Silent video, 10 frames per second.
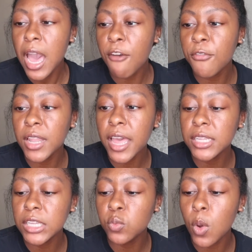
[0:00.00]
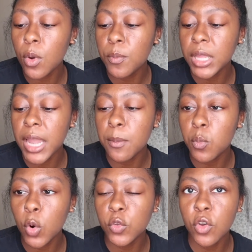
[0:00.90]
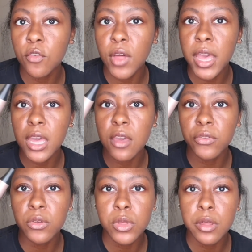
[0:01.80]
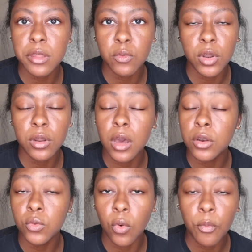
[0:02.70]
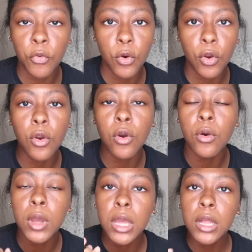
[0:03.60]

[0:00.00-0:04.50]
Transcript: I feel like this one would be like more so of like if you just want a normal curl